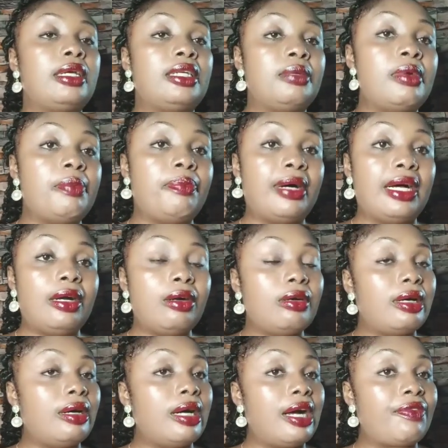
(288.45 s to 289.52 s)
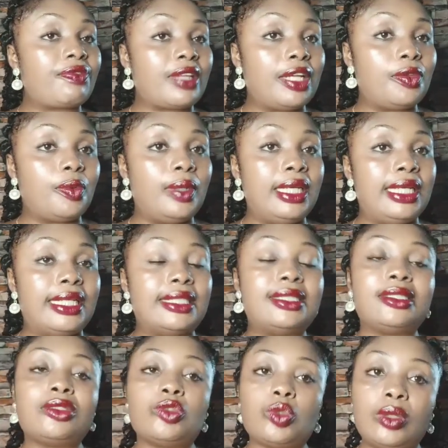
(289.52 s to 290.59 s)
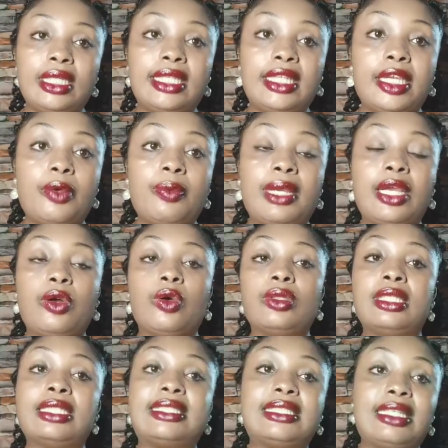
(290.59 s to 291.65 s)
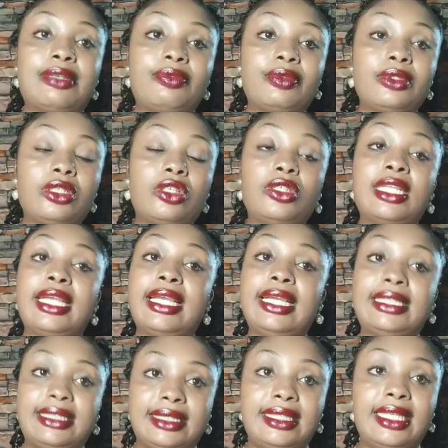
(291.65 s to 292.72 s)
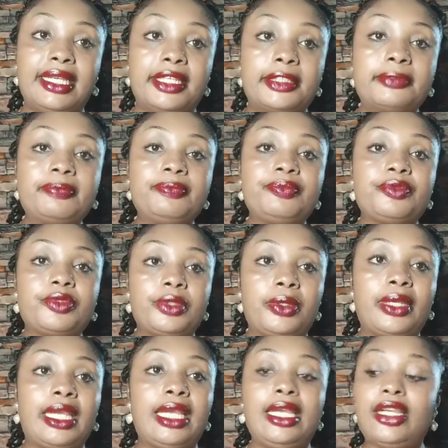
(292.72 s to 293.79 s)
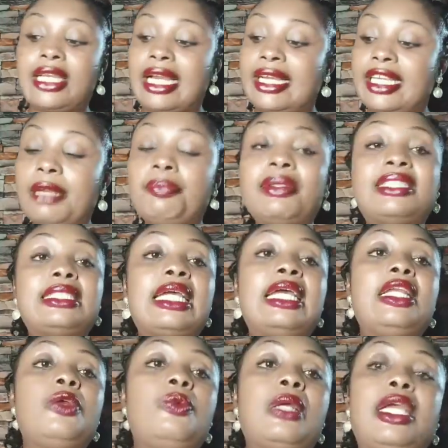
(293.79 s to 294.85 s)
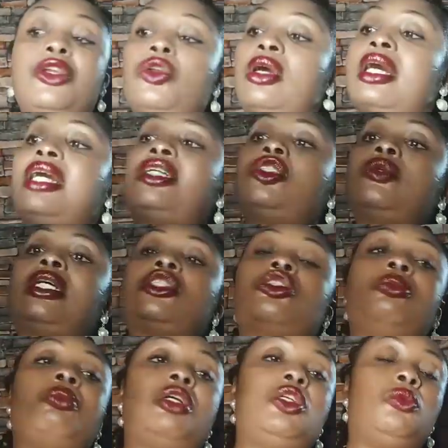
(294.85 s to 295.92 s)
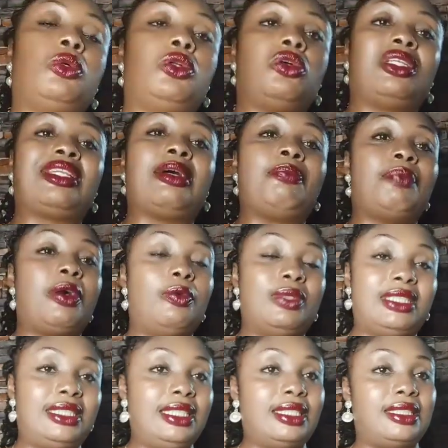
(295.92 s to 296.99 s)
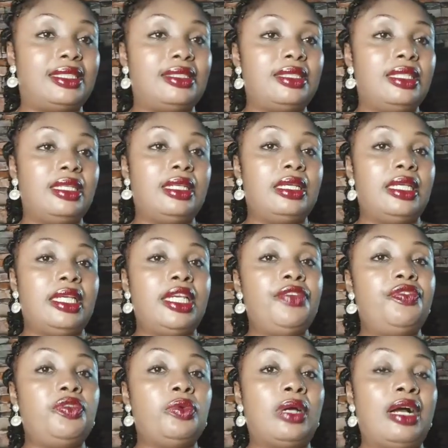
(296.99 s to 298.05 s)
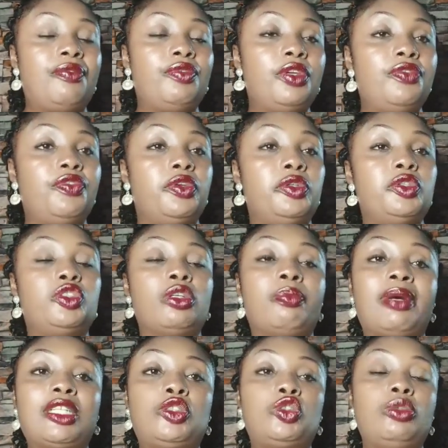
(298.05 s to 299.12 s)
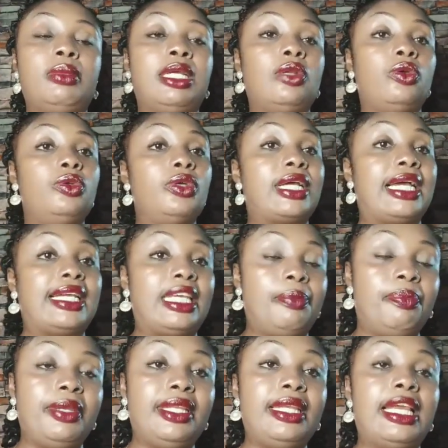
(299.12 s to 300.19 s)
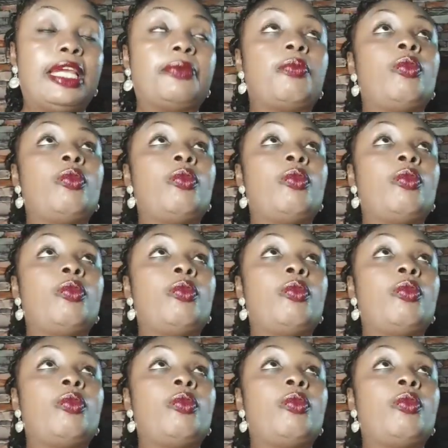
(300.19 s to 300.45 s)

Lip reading: Remember, after doing it, throw it away on the 7th, on the 8th day. Okay, you can keep it anywhere in your house where somebody will not tamper with it. If you use your bathroom alone, you can keep it there.